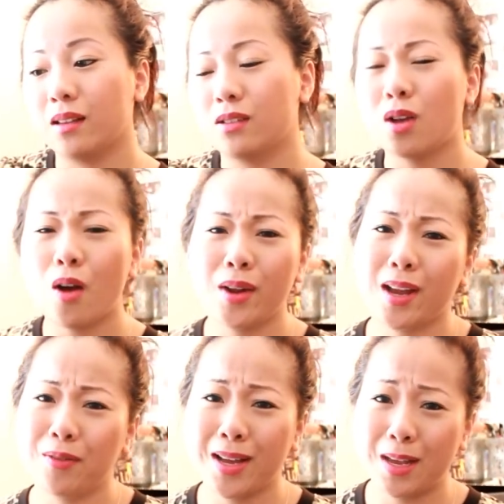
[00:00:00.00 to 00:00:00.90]
sorry
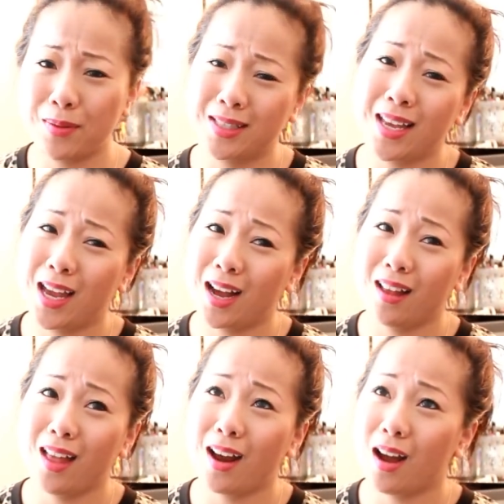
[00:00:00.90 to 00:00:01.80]
if I keep on saying
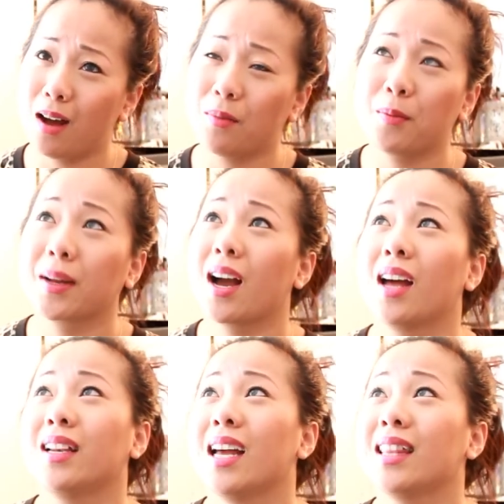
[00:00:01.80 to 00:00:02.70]
a lot of oh my
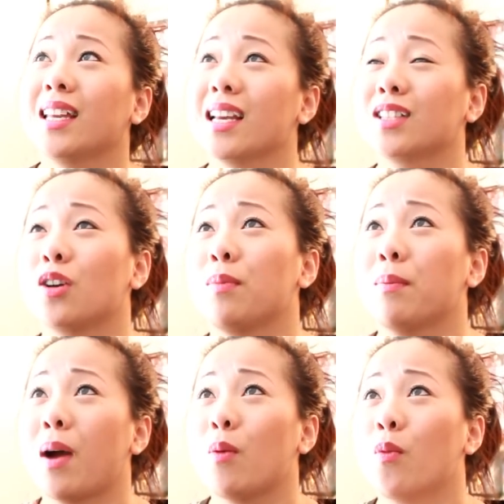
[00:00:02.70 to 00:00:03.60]
god, I think that's gonna
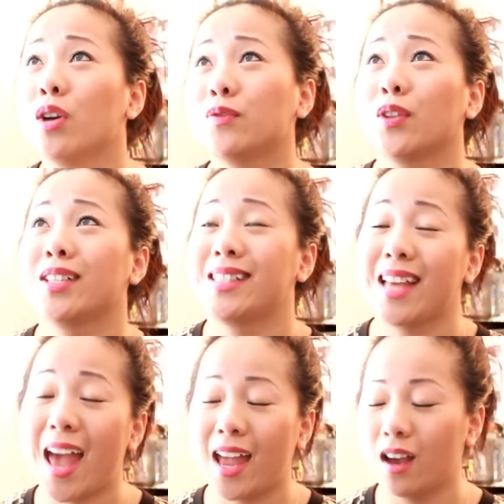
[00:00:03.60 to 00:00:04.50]
be my worst for the
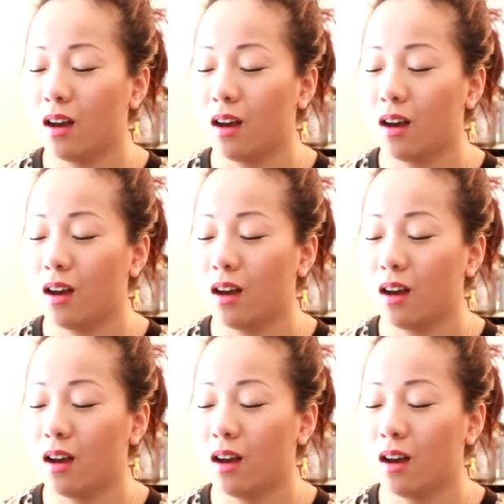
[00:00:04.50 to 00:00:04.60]
day.